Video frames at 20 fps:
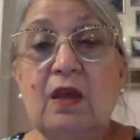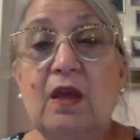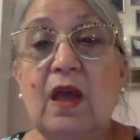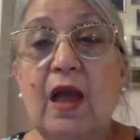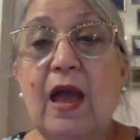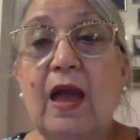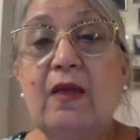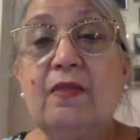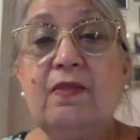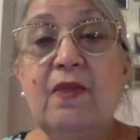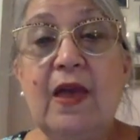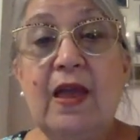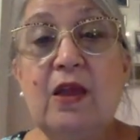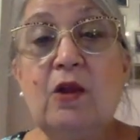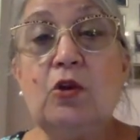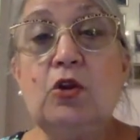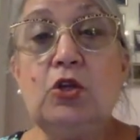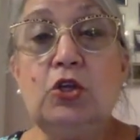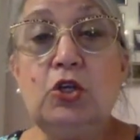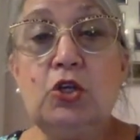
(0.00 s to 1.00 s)
And they
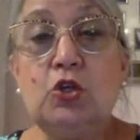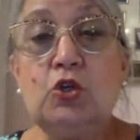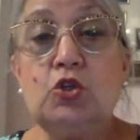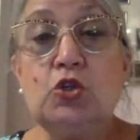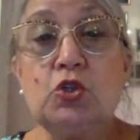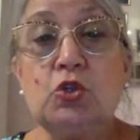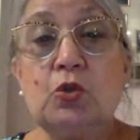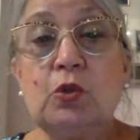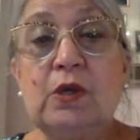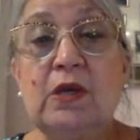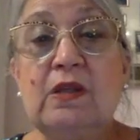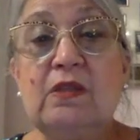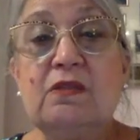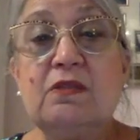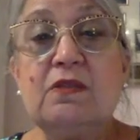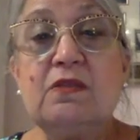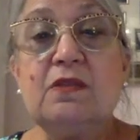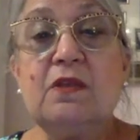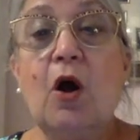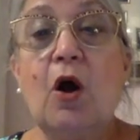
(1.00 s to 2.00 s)
are usually
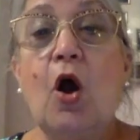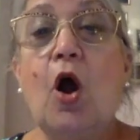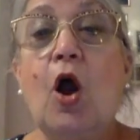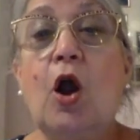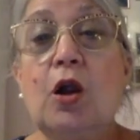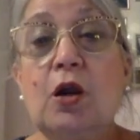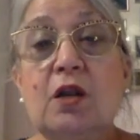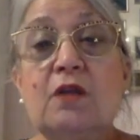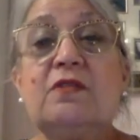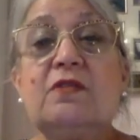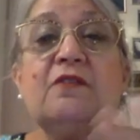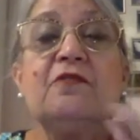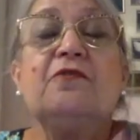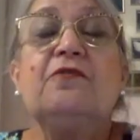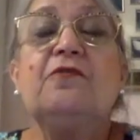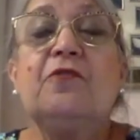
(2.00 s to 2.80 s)
the heart of the